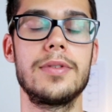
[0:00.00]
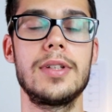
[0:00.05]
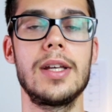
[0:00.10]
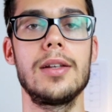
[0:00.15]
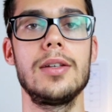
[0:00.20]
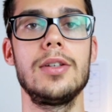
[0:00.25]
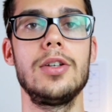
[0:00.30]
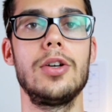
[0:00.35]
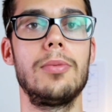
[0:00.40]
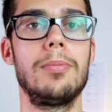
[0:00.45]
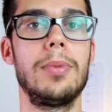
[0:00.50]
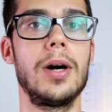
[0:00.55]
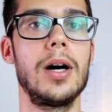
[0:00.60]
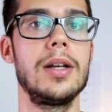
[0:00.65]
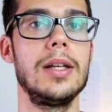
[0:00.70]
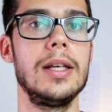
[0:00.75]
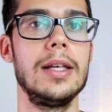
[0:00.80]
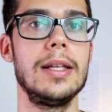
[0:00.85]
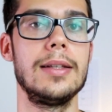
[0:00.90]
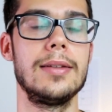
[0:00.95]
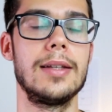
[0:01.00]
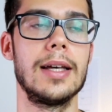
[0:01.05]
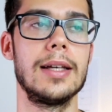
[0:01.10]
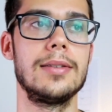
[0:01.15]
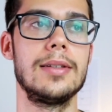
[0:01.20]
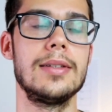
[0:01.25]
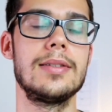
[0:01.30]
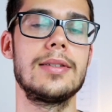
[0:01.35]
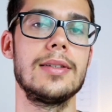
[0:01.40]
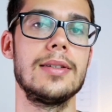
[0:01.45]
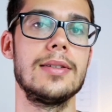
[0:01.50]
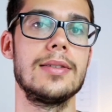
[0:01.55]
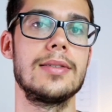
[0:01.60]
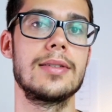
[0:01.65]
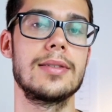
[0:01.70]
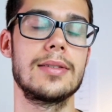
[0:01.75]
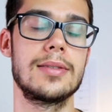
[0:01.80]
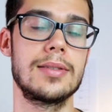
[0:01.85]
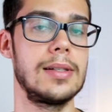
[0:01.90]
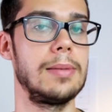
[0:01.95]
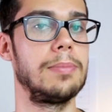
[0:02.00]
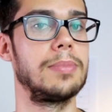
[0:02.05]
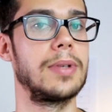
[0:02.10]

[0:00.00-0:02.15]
telling your body that this is sleep